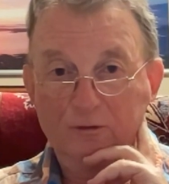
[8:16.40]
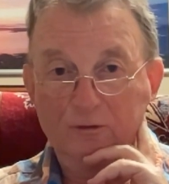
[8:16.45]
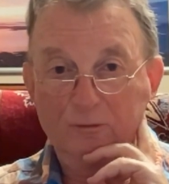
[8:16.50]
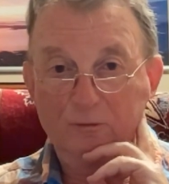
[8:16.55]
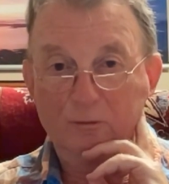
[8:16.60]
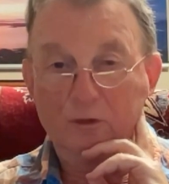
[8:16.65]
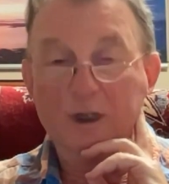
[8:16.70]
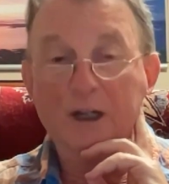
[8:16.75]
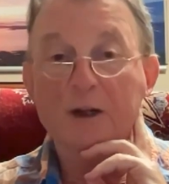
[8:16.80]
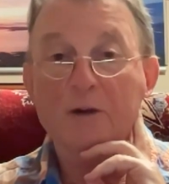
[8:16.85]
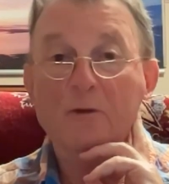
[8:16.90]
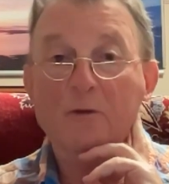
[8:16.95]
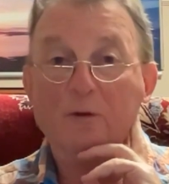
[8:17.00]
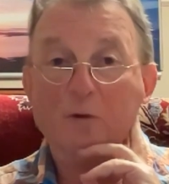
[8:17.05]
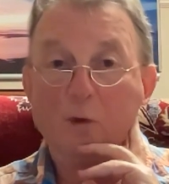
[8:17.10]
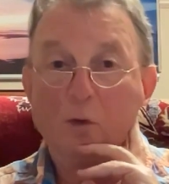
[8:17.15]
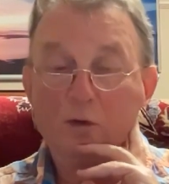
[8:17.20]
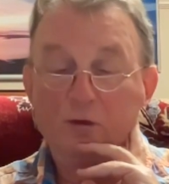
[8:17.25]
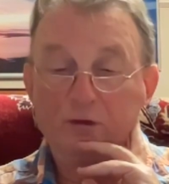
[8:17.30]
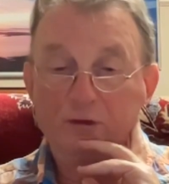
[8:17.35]

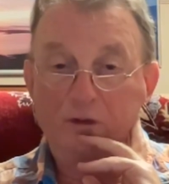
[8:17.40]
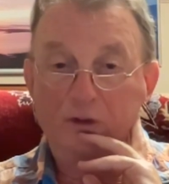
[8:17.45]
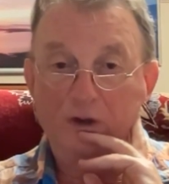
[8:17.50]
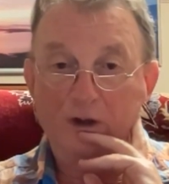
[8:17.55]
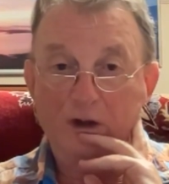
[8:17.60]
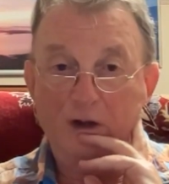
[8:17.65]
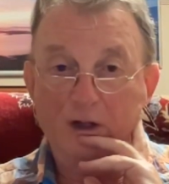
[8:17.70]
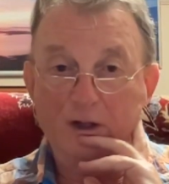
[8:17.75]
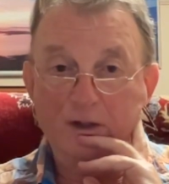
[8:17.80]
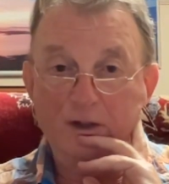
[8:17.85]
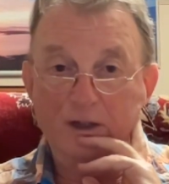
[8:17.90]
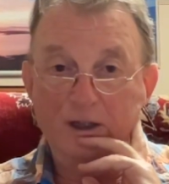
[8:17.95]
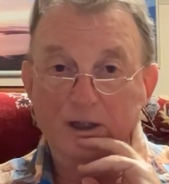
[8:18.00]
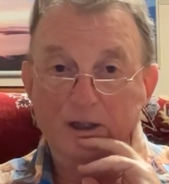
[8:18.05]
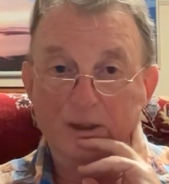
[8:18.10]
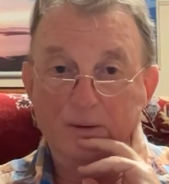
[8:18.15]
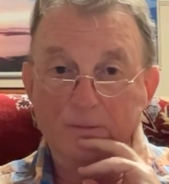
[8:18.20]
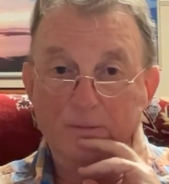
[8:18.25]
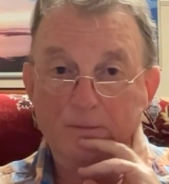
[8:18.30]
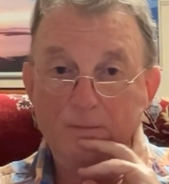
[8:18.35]
reinforced the
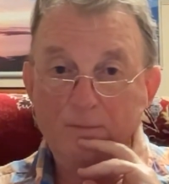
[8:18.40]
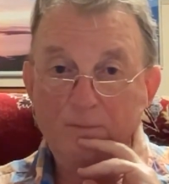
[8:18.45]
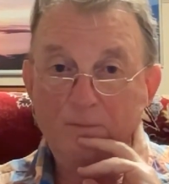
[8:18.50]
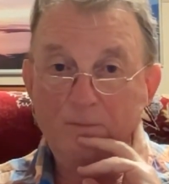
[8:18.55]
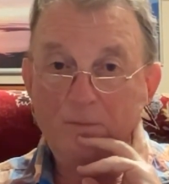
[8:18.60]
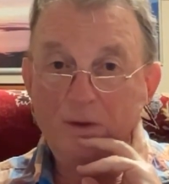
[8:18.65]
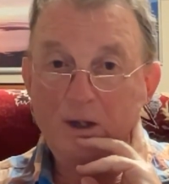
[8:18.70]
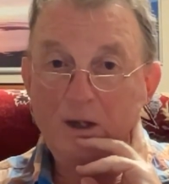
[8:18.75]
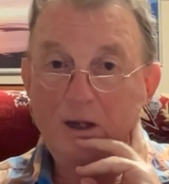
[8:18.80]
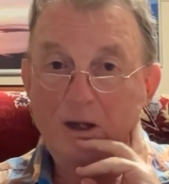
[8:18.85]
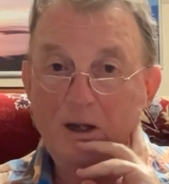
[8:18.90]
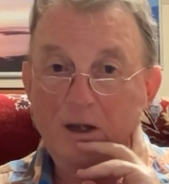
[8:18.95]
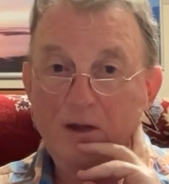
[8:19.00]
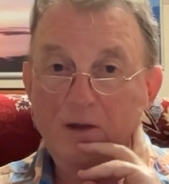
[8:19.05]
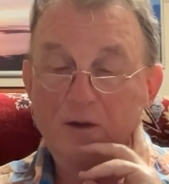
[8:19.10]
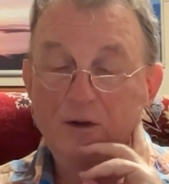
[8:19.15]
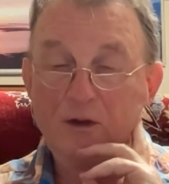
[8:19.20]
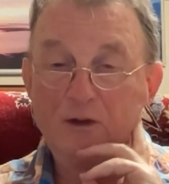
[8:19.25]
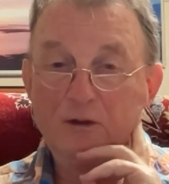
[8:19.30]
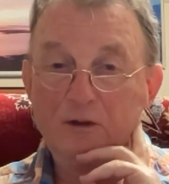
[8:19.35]
idea
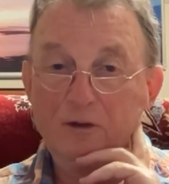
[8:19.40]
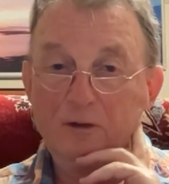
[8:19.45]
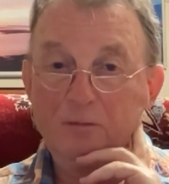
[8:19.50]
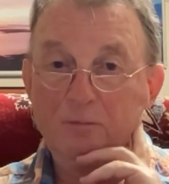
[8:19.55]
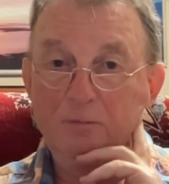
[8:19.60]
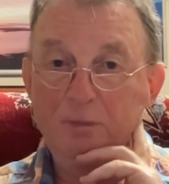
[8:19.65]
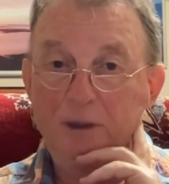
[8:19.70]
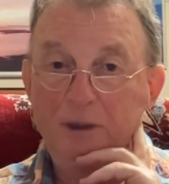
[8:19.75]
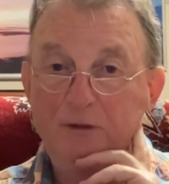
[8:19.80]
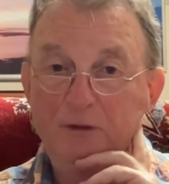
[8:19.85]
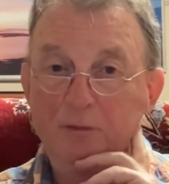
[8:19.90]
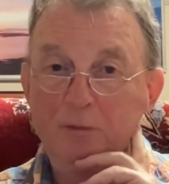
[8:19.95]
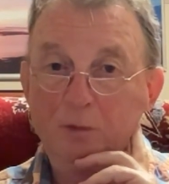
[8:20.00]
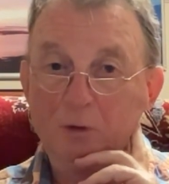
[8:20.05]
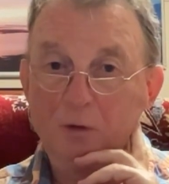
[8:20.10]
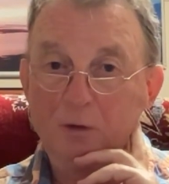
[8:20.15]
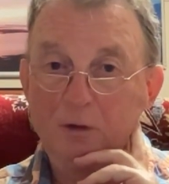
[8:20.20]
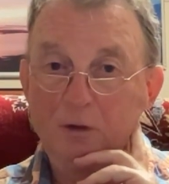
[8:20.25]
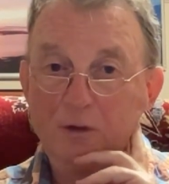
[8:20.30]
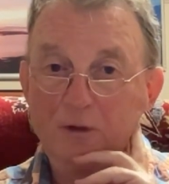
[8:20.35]
that beta
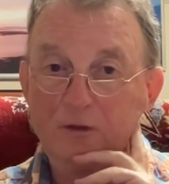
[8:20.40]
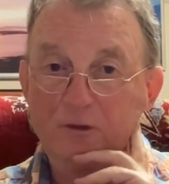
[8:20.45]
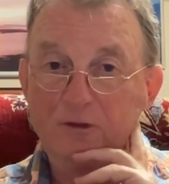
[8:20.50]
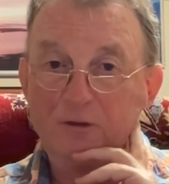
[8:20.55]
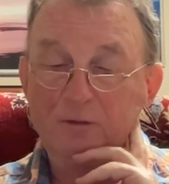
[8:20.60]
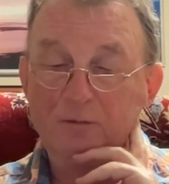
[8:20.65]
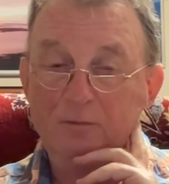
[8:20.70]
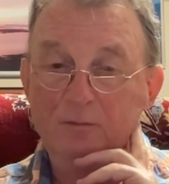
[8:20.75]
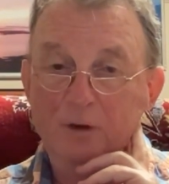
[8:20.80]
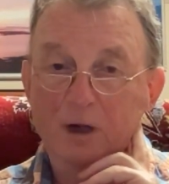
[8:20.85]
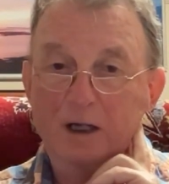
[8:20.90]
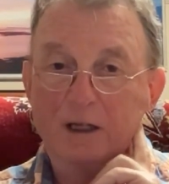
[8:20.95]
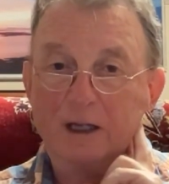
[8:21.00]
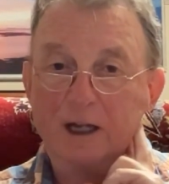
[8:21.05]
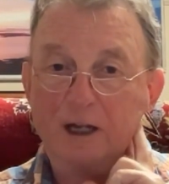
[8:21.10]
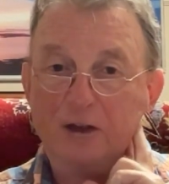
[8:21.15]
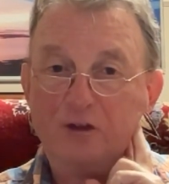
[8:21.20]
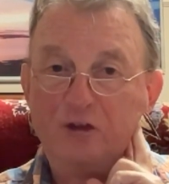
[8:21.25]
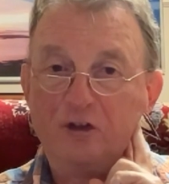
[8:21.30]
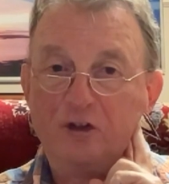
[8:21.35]
blockers might
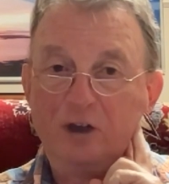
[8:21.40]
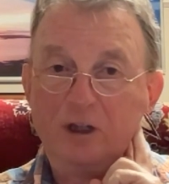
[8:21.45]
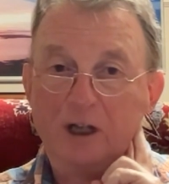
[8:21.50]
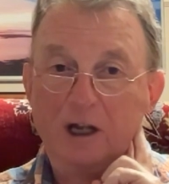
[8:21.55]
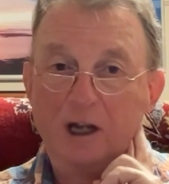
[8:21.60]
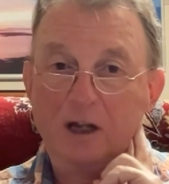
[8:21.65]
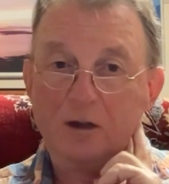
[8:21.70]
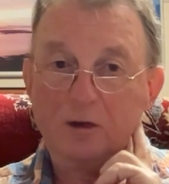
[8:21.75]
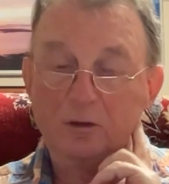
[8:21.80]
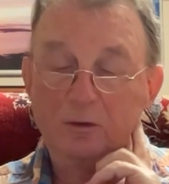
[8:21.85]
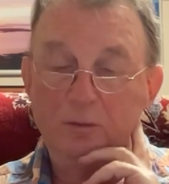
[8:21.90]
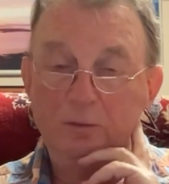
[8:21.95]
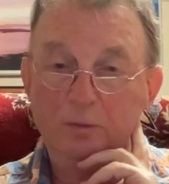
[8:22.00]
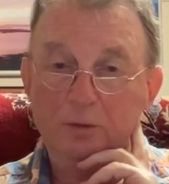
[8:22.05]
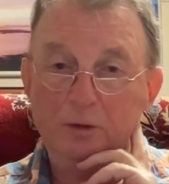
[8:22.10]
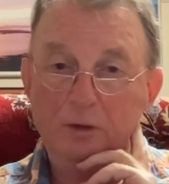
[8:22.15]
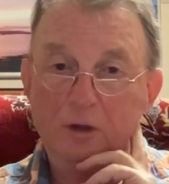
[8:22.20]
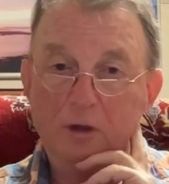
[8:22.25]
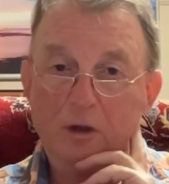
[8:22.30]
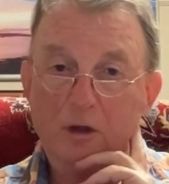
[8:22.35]
actually help
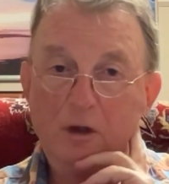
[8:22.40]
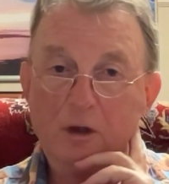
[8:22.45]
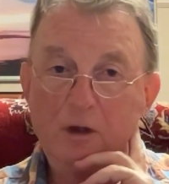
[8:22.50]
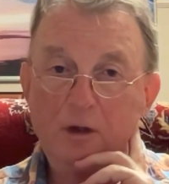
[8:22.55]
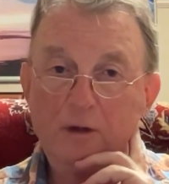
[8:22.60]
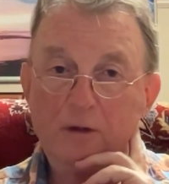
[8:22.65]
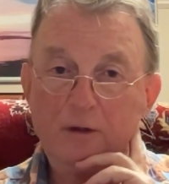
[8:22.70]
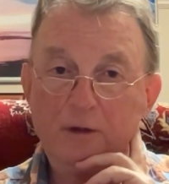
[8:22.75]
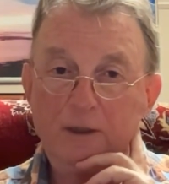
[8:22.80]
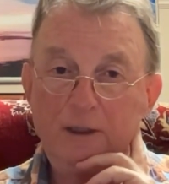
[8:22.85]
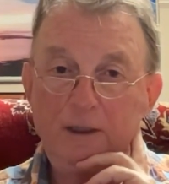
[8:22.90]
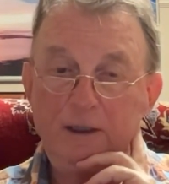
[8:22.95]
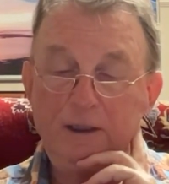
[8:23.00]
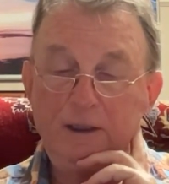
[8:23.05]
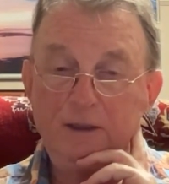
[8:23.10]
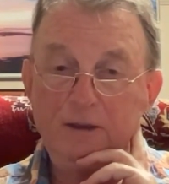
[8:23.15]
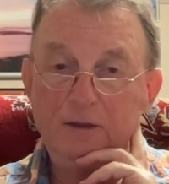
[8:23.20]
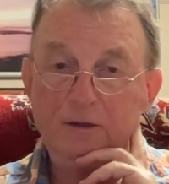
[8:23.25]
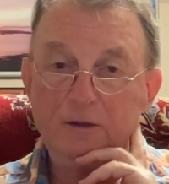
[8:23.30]
the